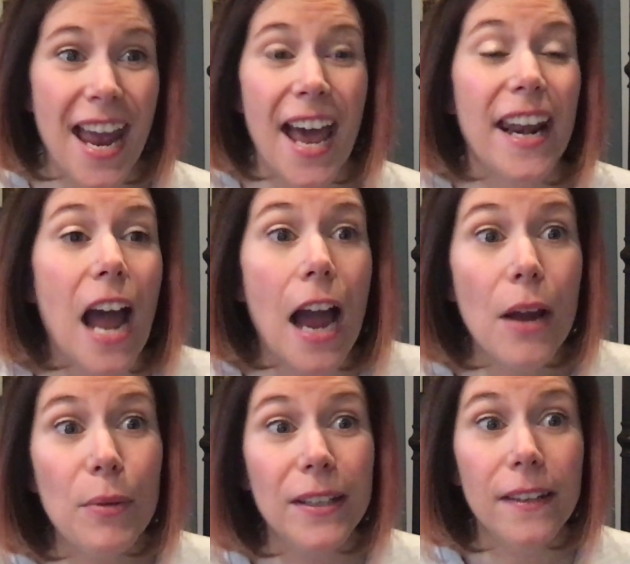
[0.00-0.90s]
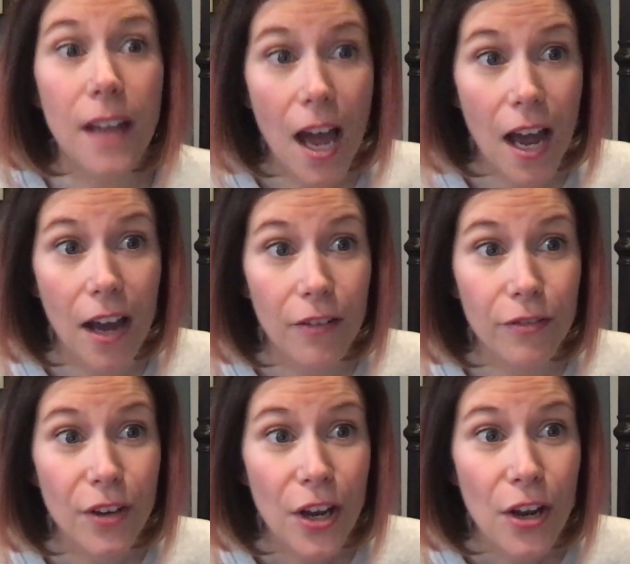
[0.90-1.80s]
And I would
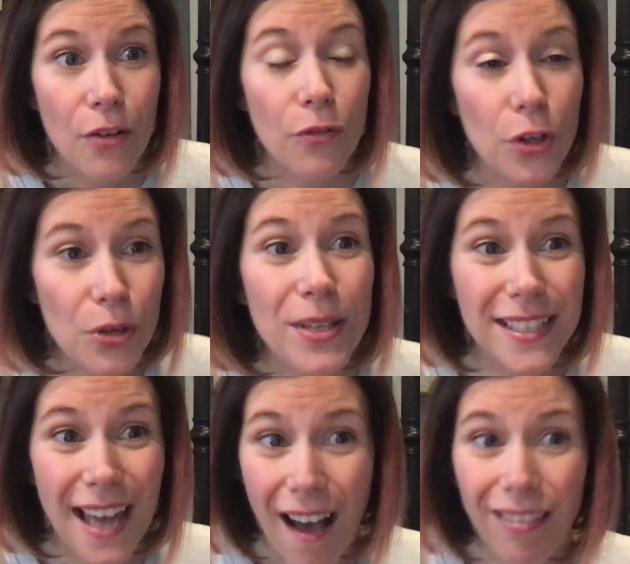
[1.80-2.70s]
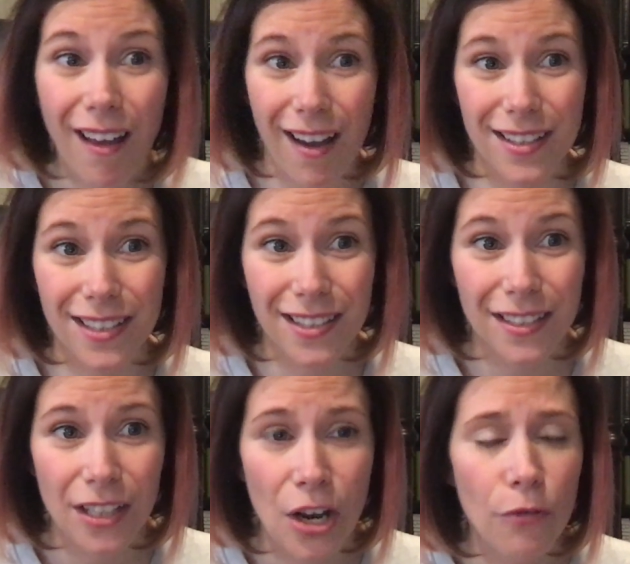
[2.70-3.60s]
love for you to tell us,
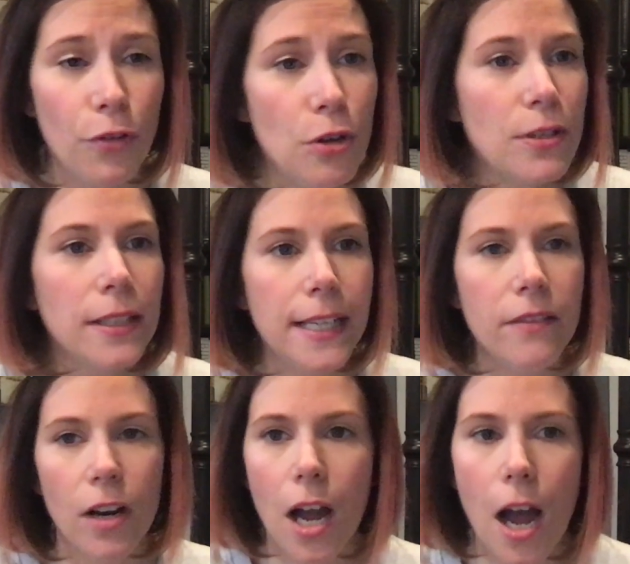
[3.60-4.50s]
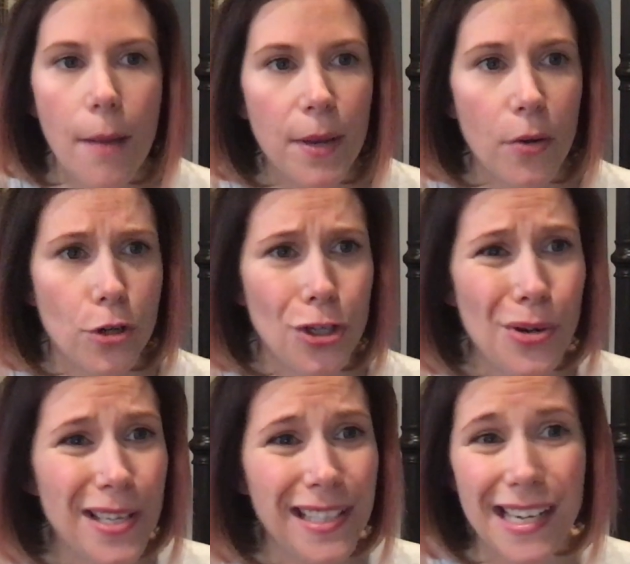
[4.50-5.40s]
for you to leave a comment or
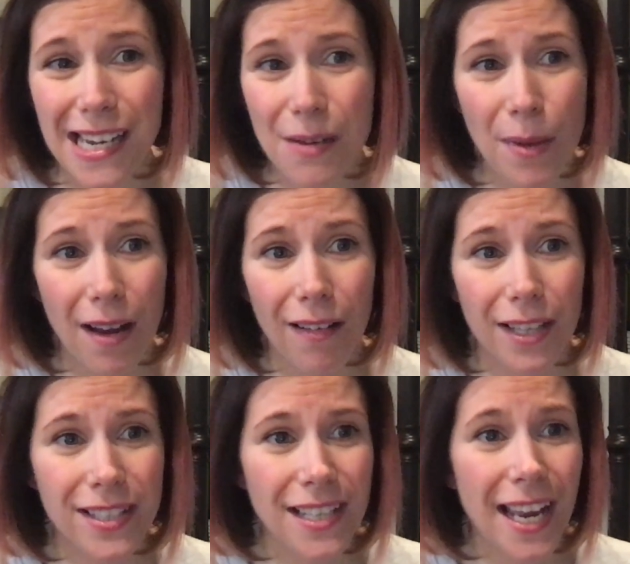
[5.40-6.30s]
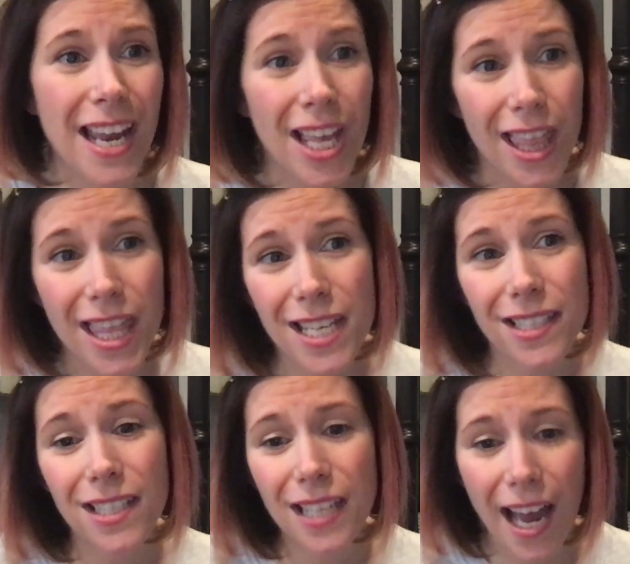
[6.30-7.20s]
shoot us an email and say, this
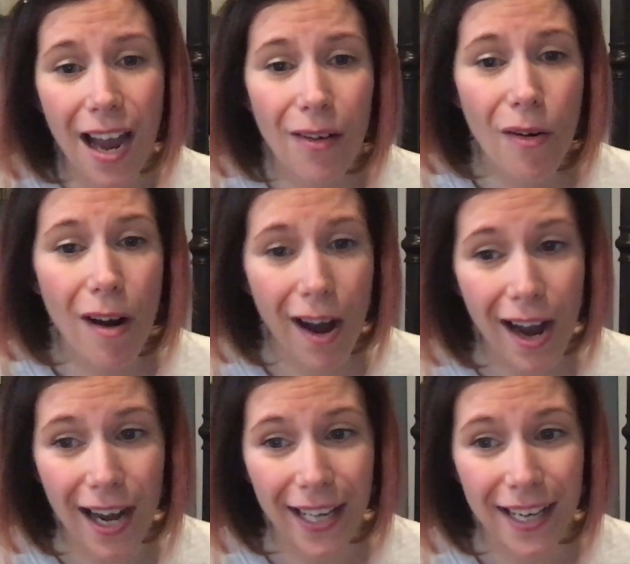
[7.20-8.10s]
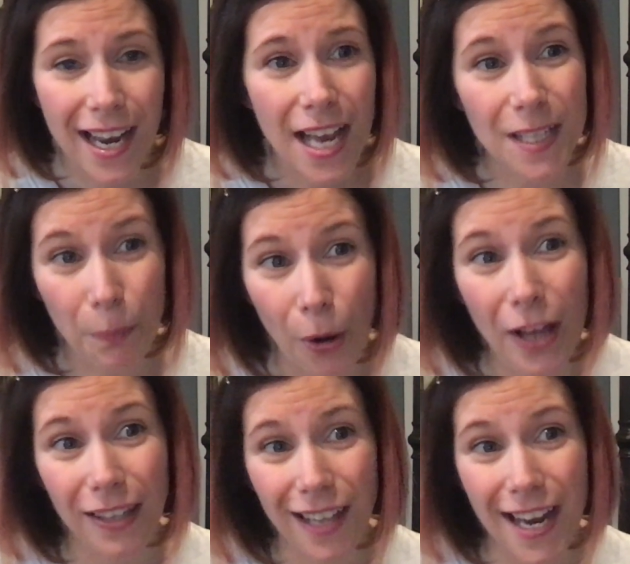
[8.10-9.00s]
is how God has
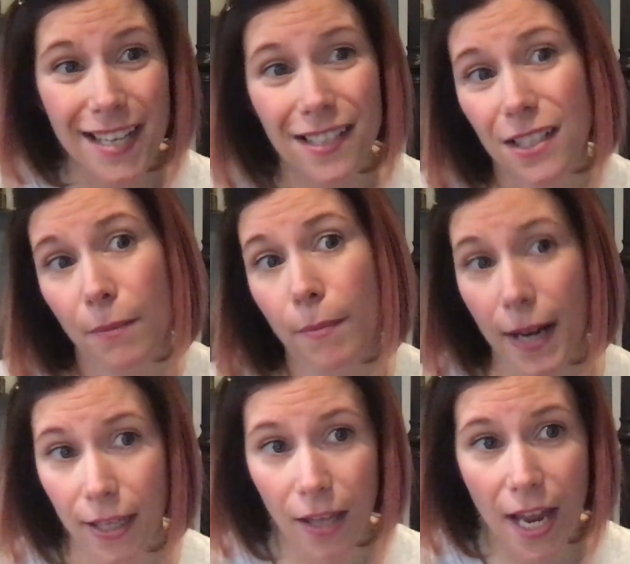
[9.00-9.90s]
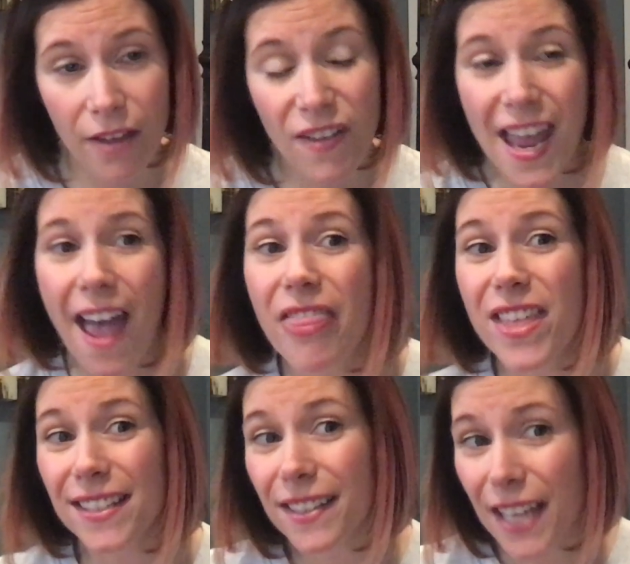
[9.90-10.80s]
brought light to my life, and
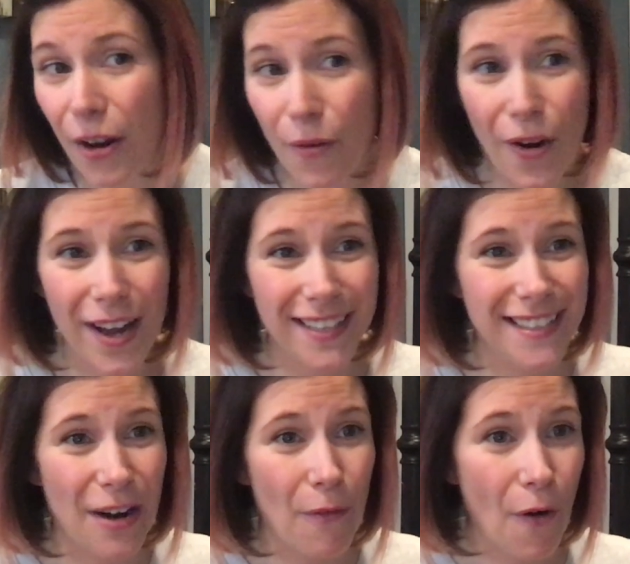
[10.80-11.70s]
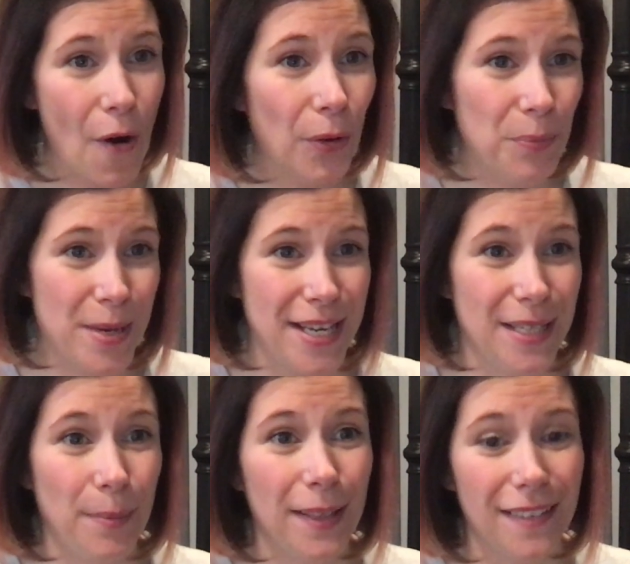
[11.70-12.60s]
this is how God has now called me
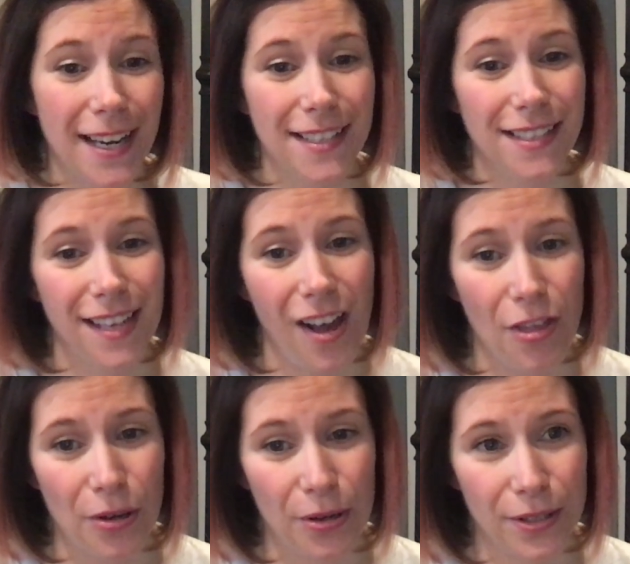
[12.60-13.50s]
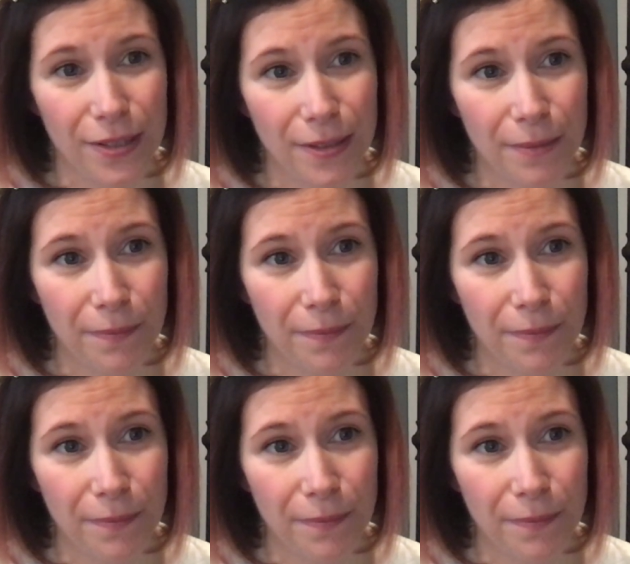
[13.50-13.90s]
to be light to others.